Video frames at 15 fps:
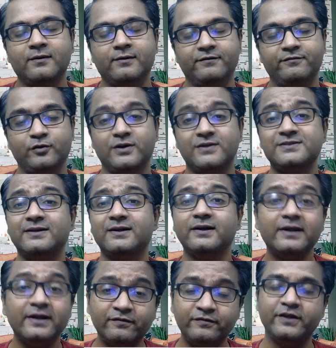If you consider
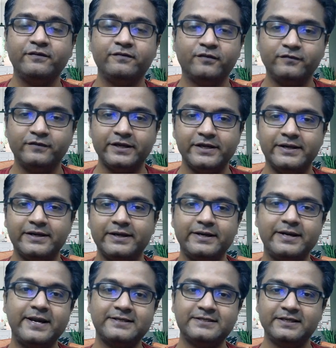Nifty 50
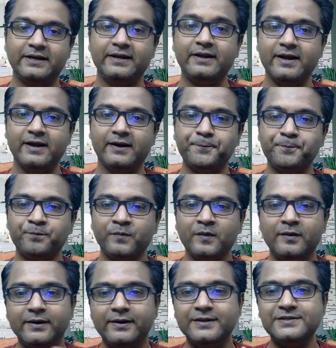index in India,
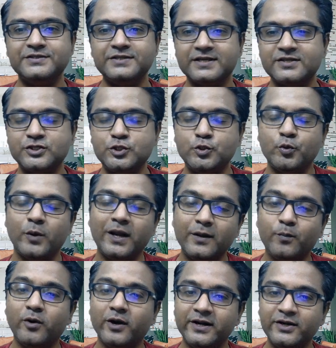it is just
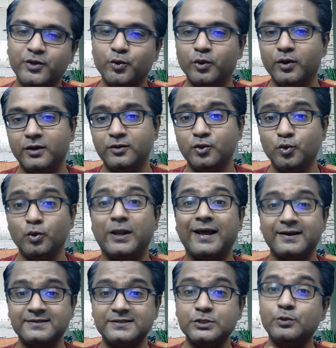
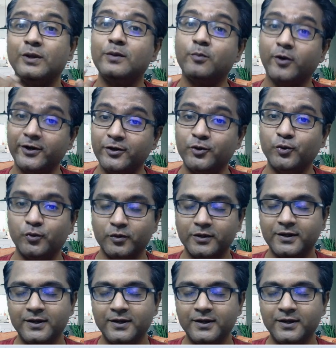12.2.